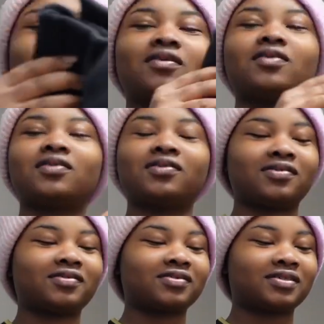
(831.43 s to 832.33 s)

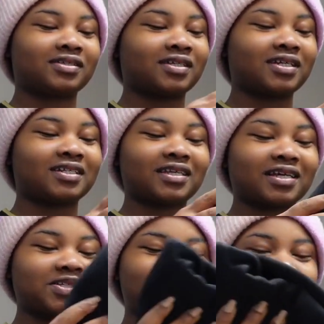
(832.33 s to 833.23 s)
Oh, see the
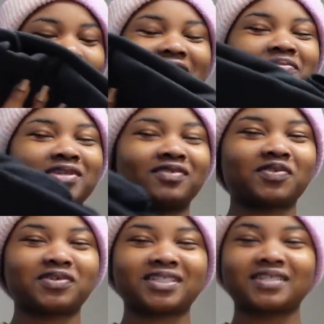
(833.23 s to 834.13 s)
texture. I mean, of
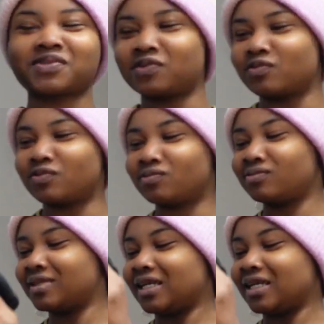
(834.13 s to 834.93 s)
course, it's Google.